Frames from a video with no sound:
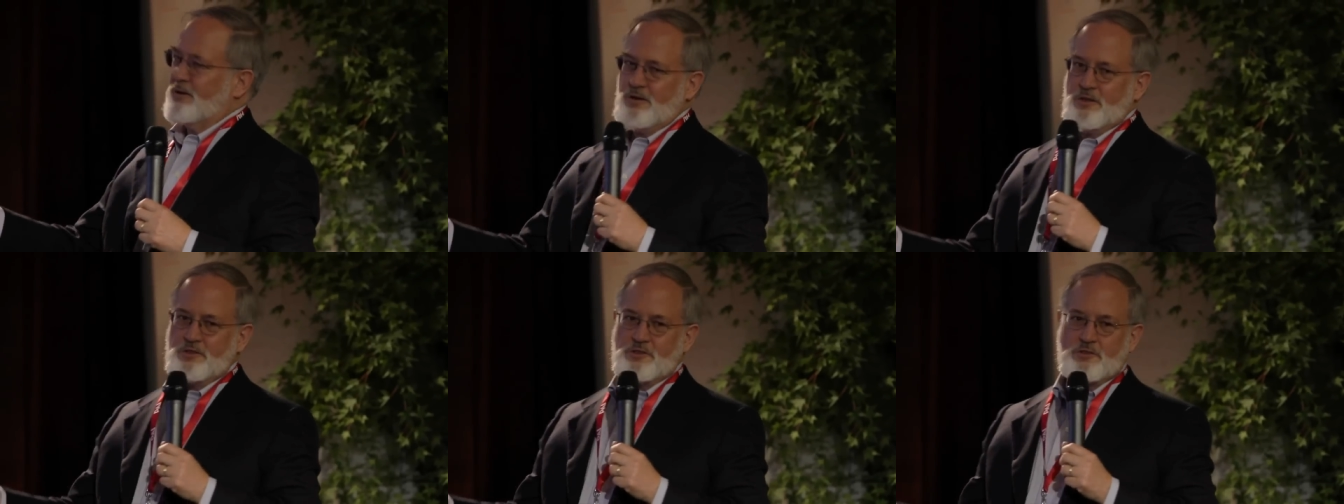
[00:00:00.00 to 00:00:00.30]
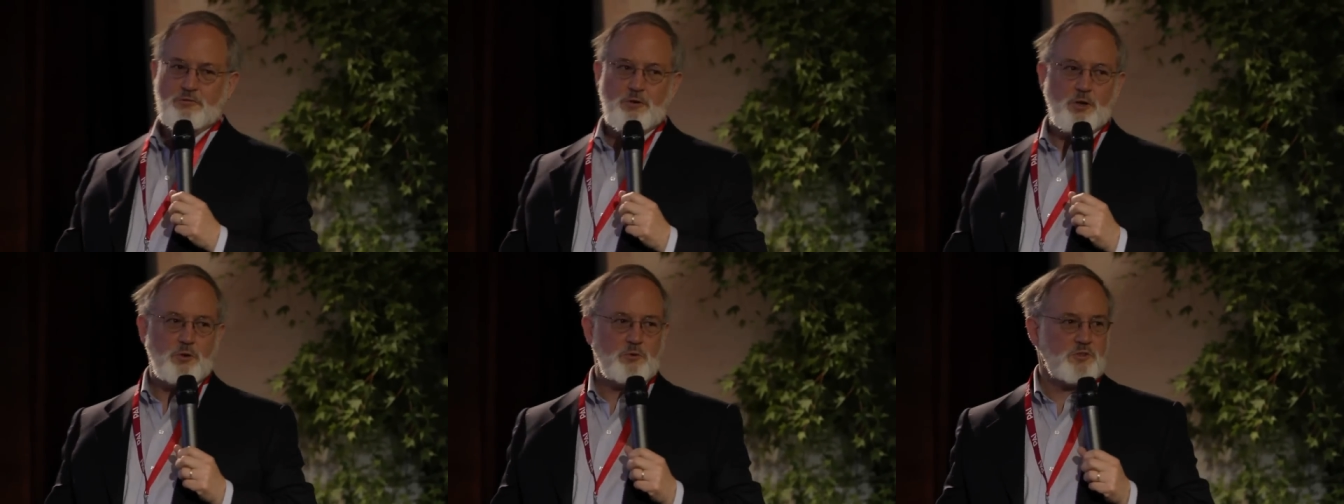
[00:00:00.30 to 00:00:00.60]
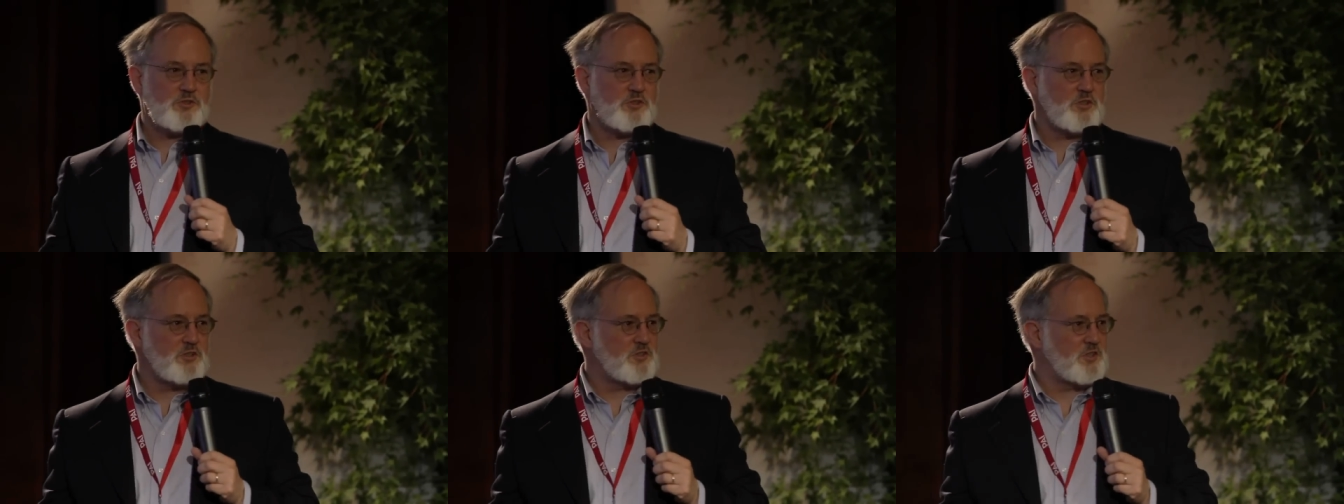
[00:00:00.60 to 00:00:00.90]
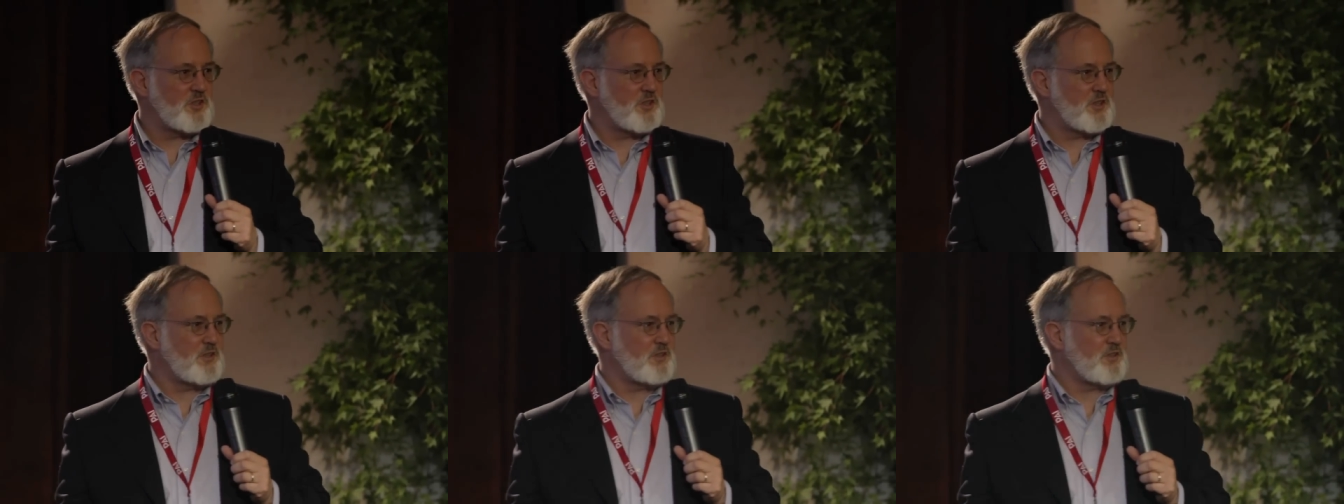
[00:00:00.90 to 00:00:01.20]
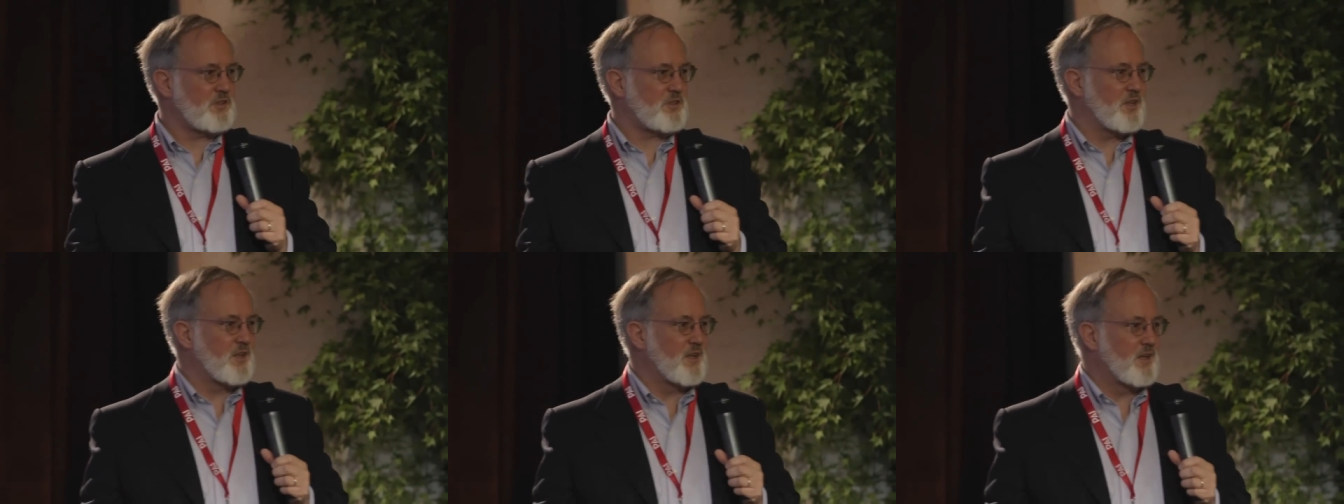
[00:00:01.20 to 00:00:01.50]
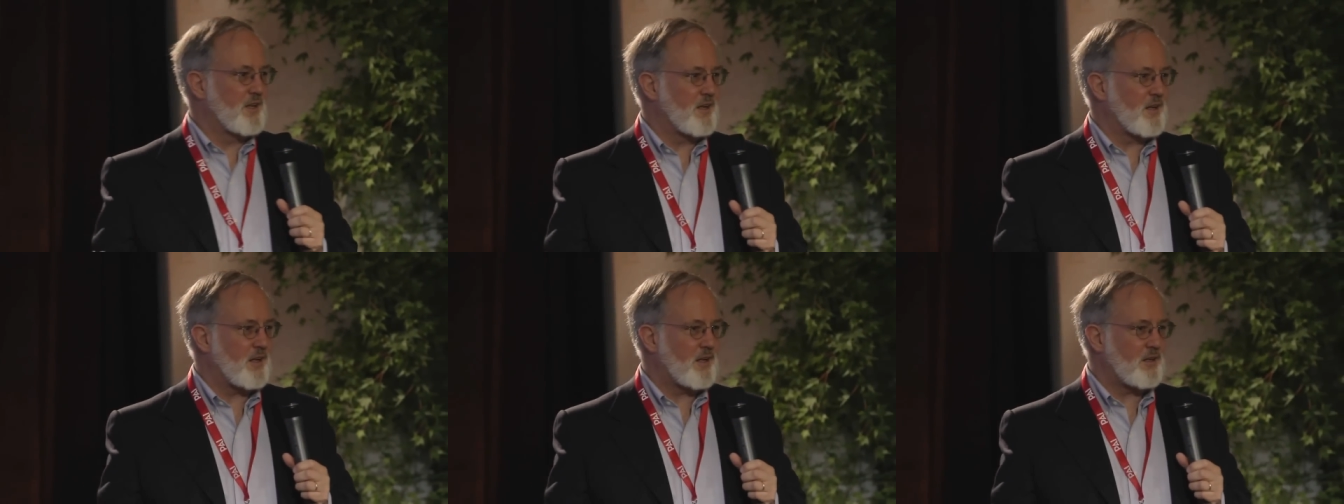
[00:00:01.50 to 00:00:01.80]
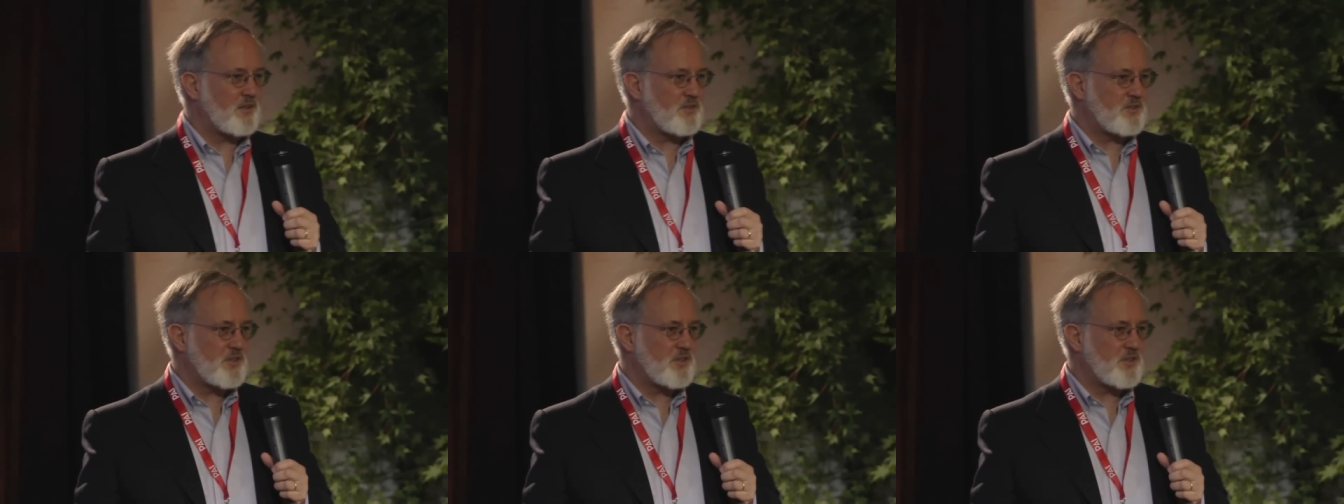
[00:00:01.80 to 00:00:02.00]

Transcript: here is Crohn's disease, a